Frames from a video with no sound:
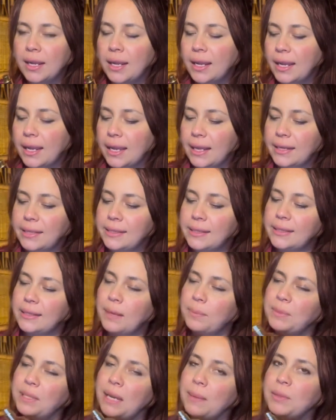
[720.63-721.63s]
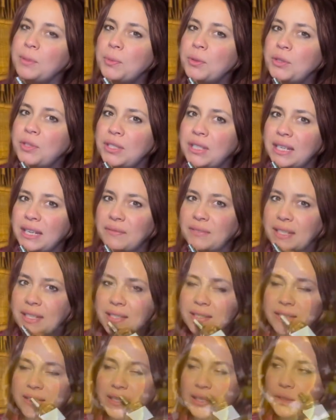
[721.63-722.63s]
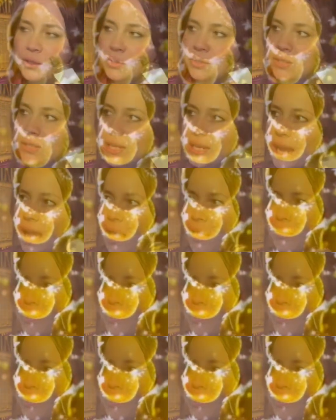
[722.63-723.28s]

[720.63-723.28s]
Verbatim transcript: It is sometimes perceived as citrusy, other